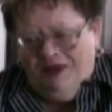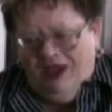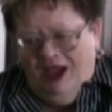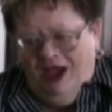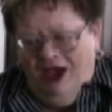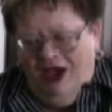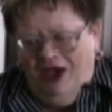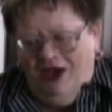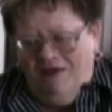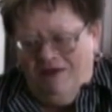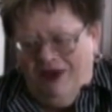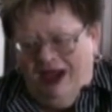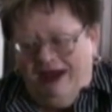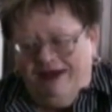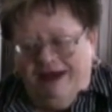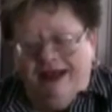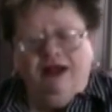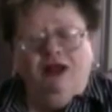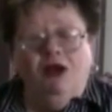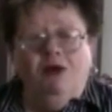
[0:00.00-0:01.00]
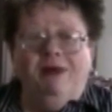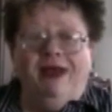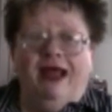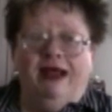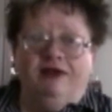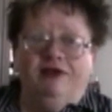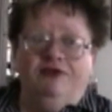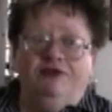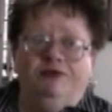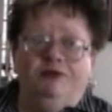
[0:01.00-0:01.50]
I did go
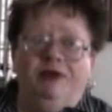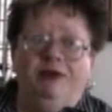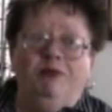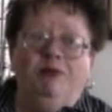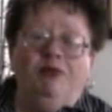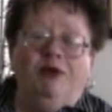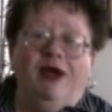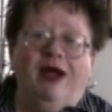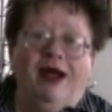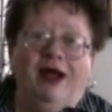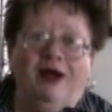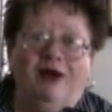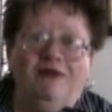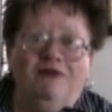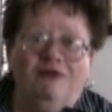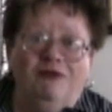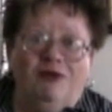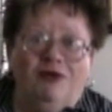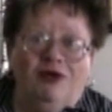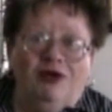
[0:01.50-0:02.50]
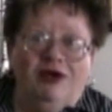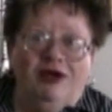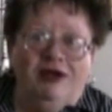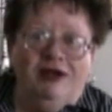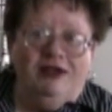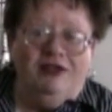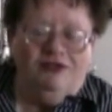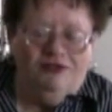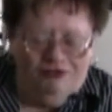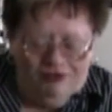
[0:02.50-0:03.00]
back to Sweetbriar for
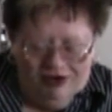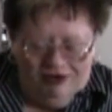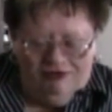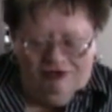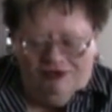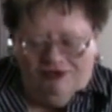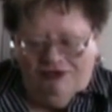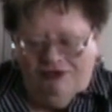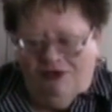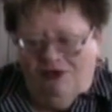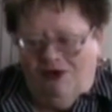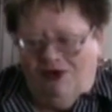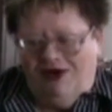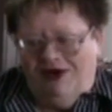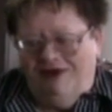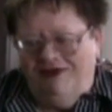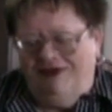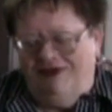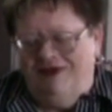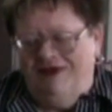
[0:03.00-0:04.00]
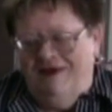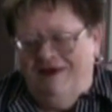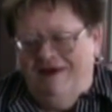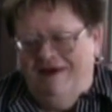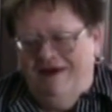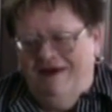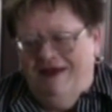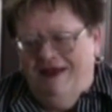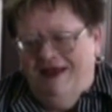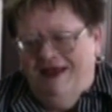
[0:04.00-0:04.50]
an instructor's course
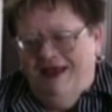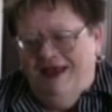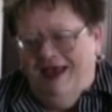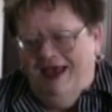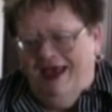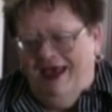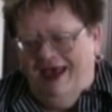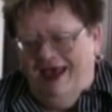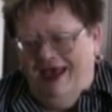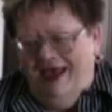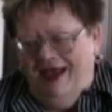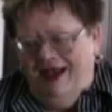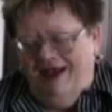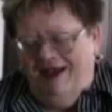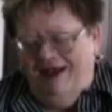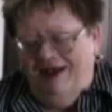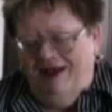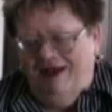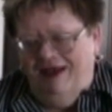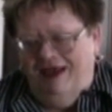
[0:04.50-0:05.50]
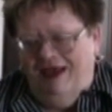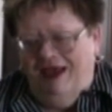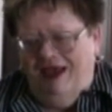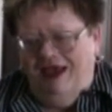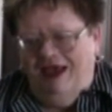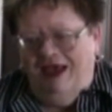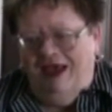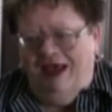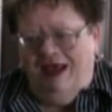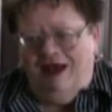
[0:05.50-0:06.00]
and
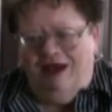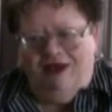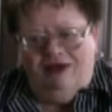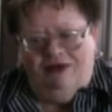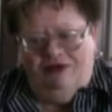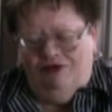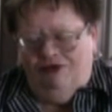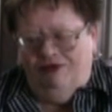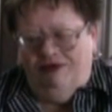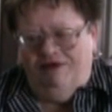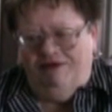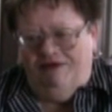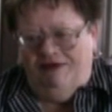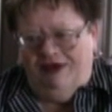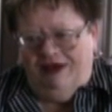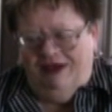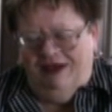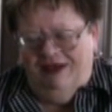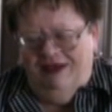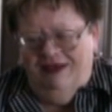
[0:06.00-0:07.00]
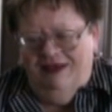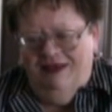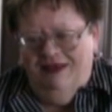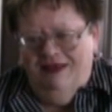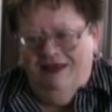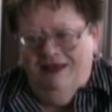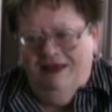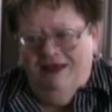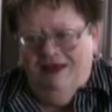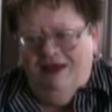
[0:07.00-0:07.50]
had a terrific
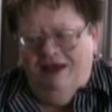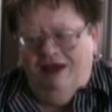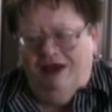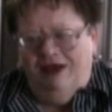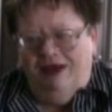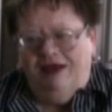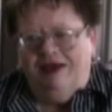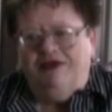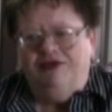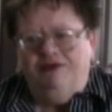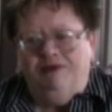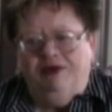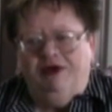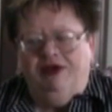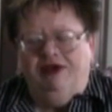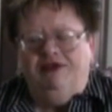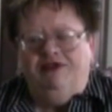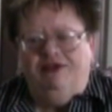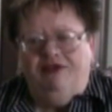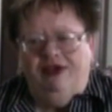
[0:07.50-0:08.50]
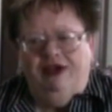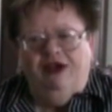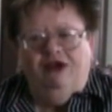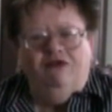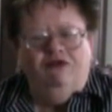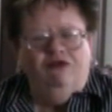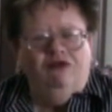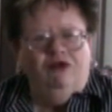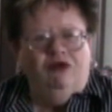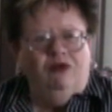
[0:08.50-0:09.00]
experience there
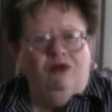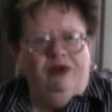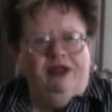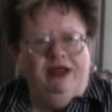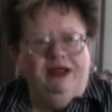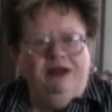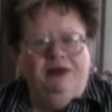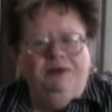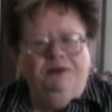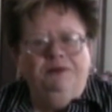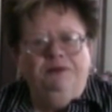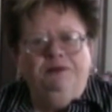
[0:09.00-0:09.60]
for a week.